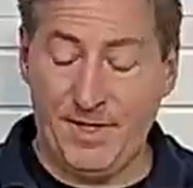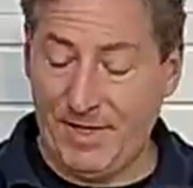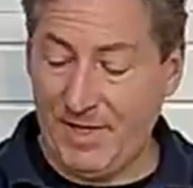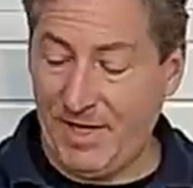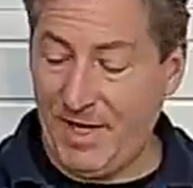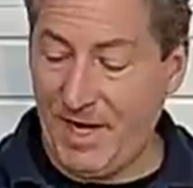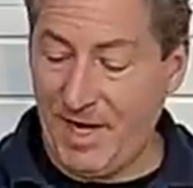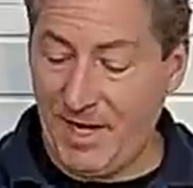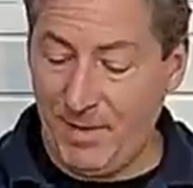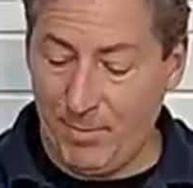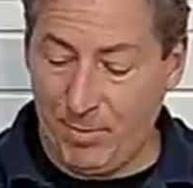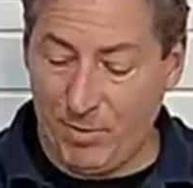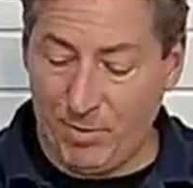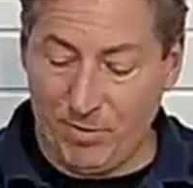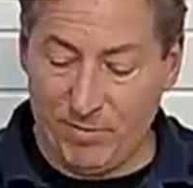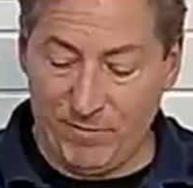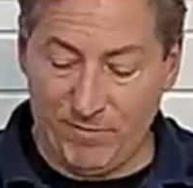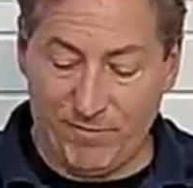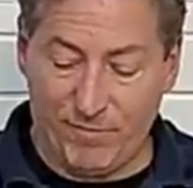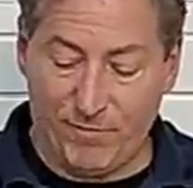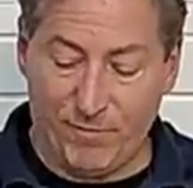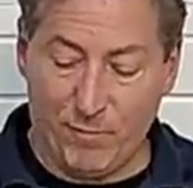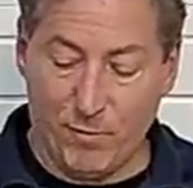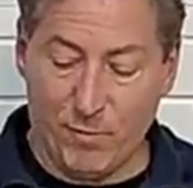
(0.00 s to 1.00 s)
cable
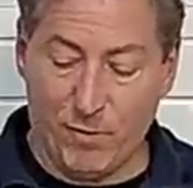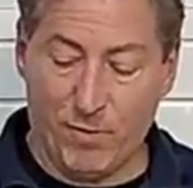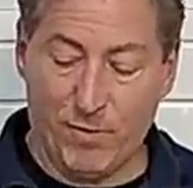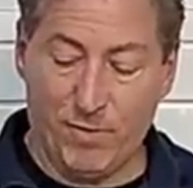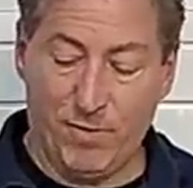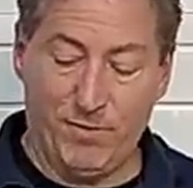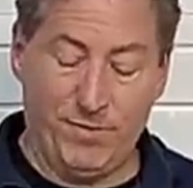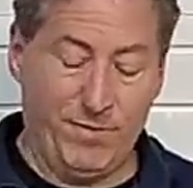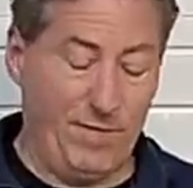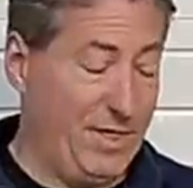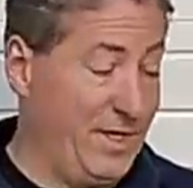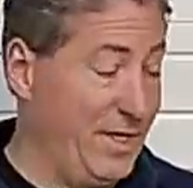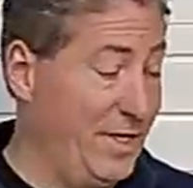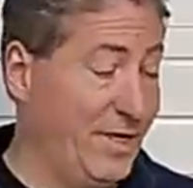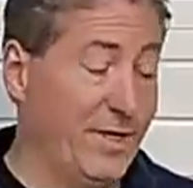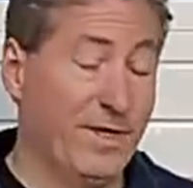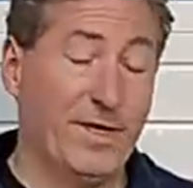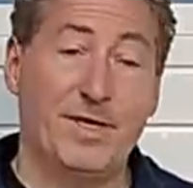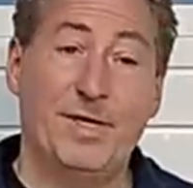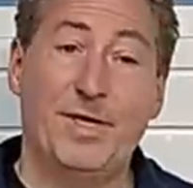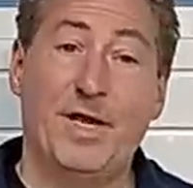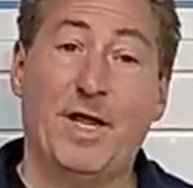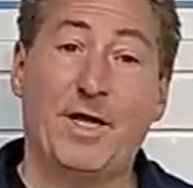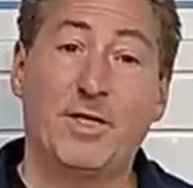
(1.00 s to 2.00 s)
for the
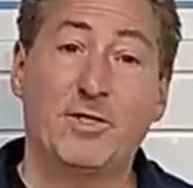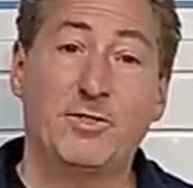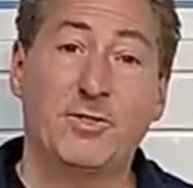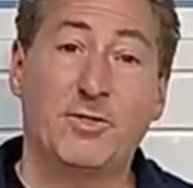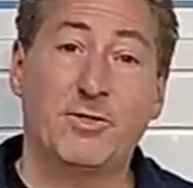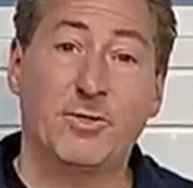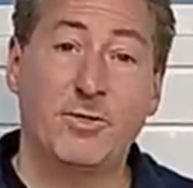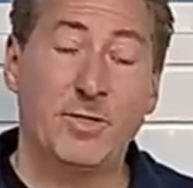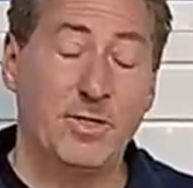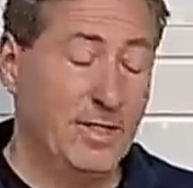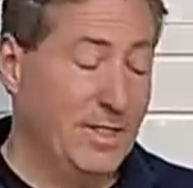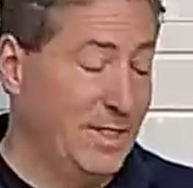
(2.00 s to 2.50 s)
connector,